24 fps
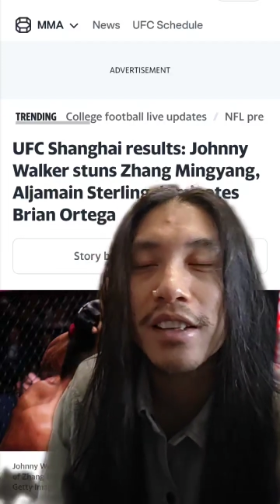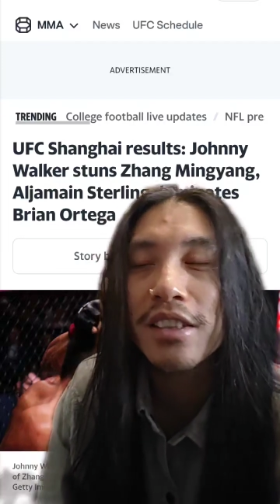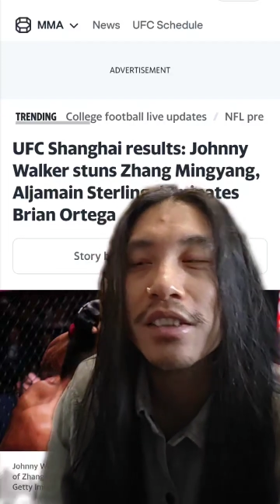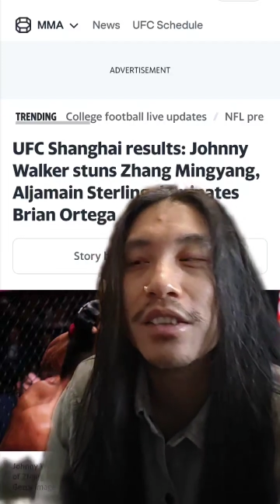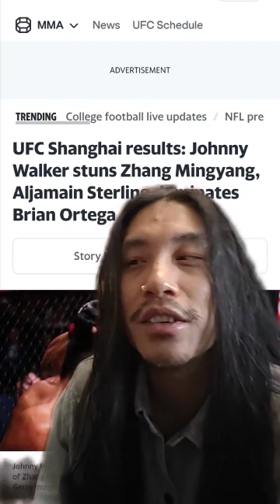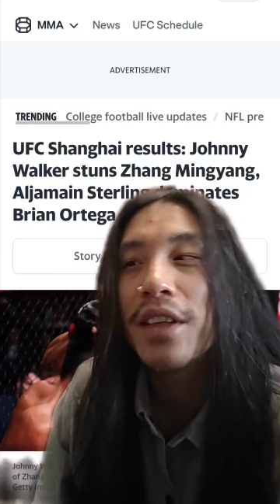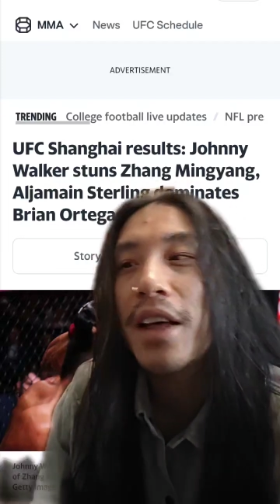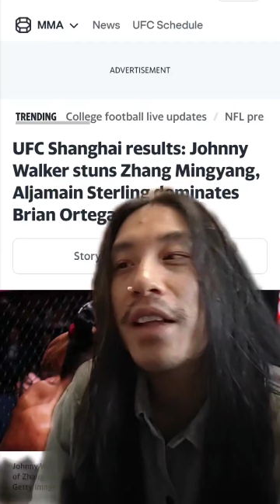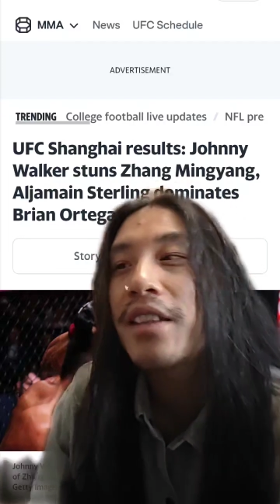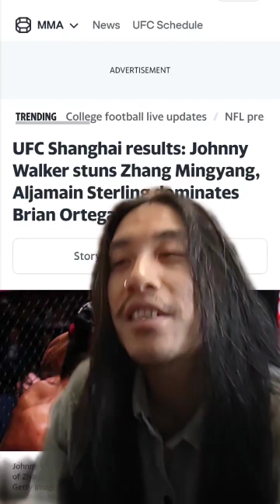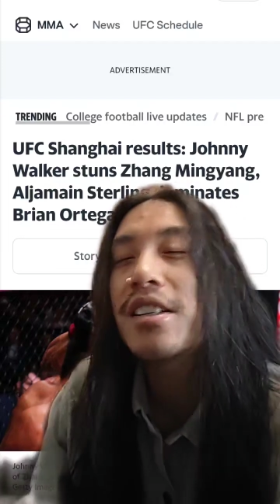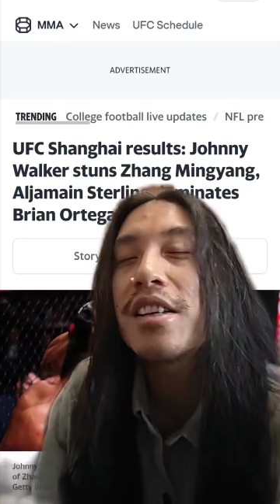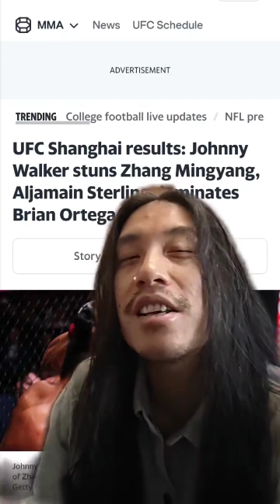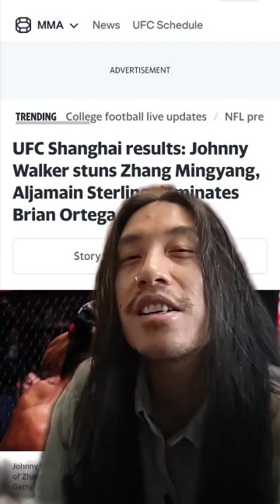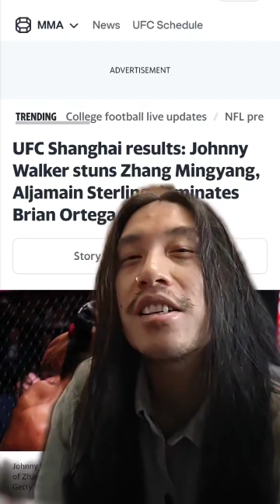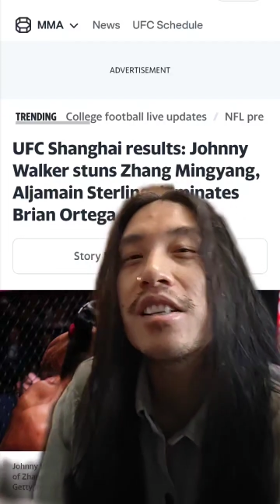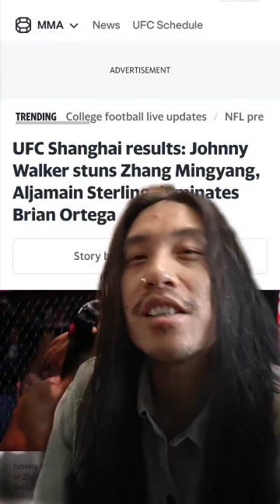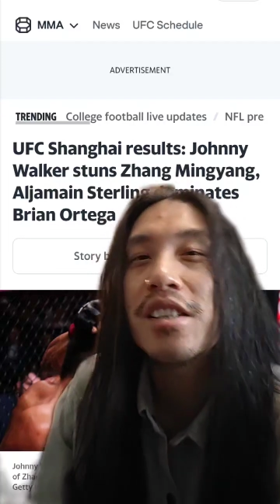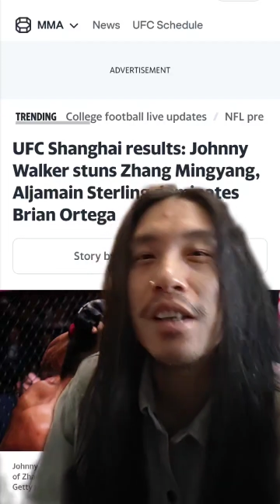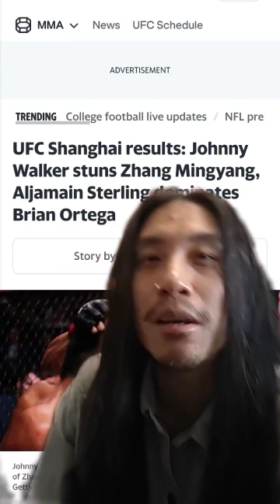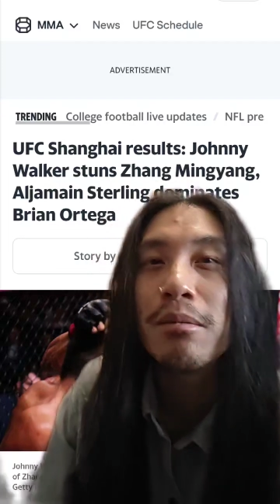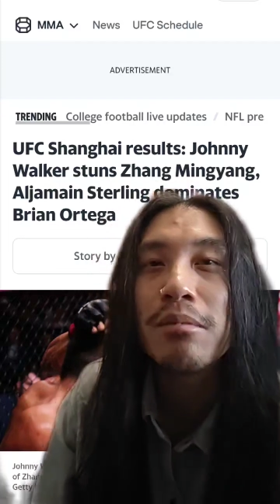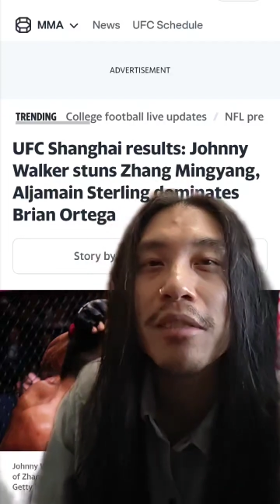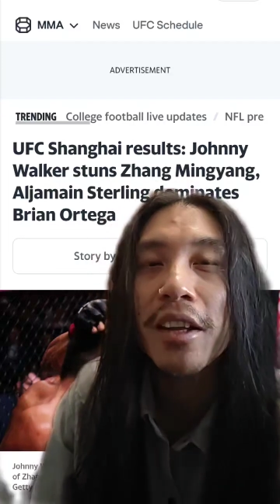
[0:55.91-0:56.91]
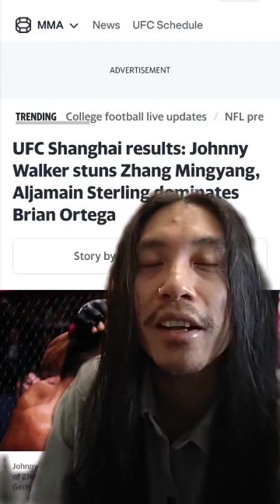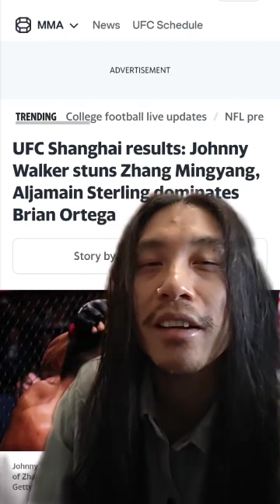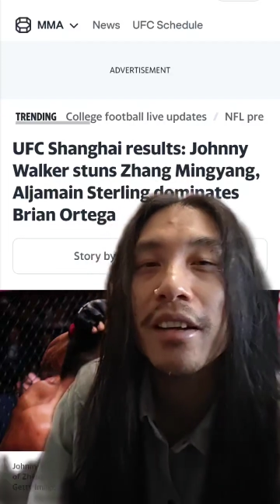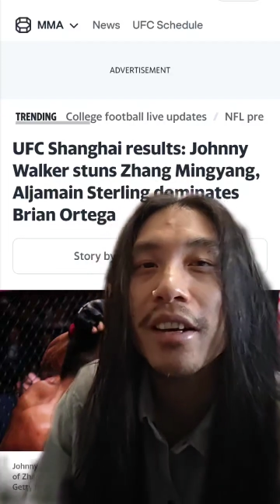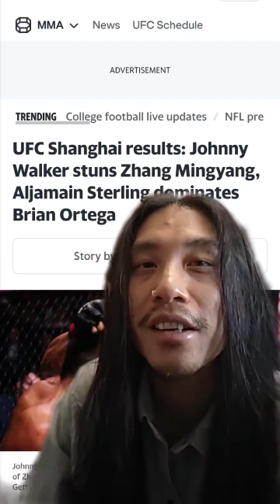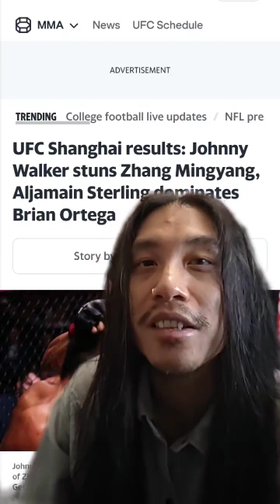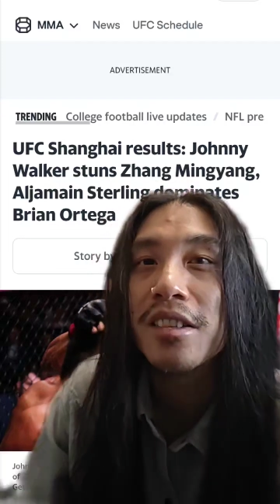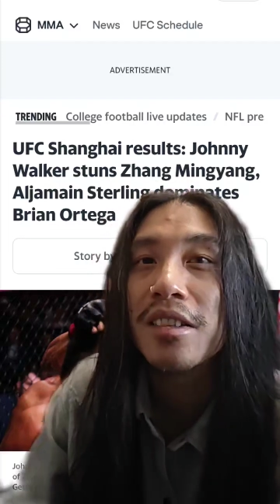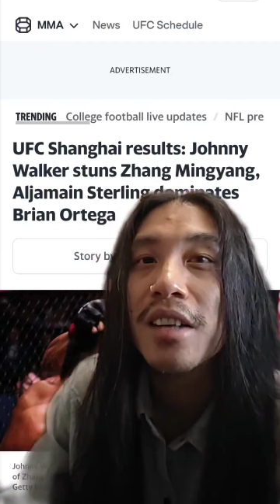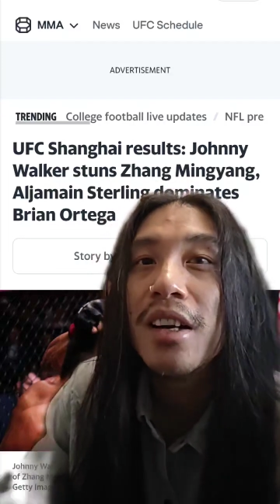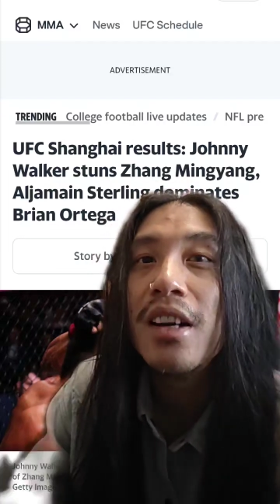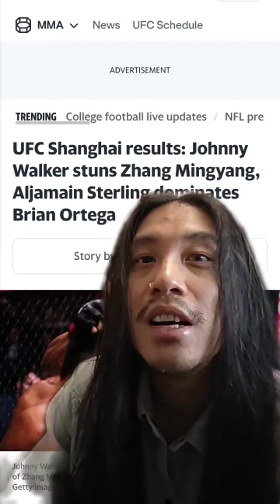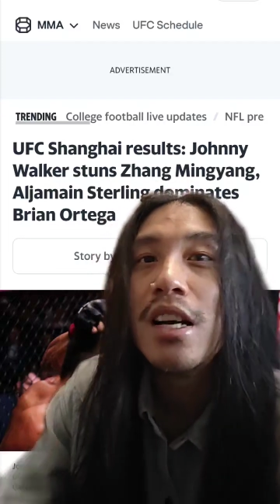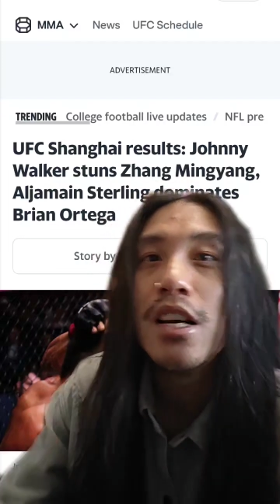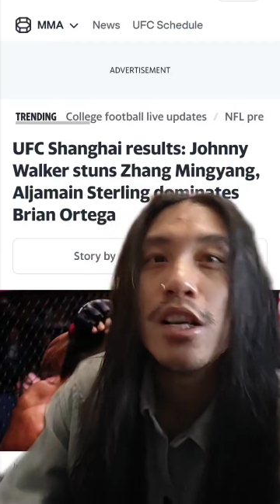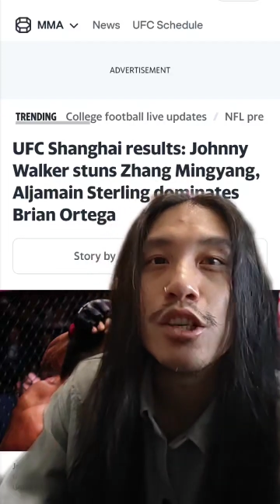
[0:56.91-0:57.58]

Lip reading: So that says something because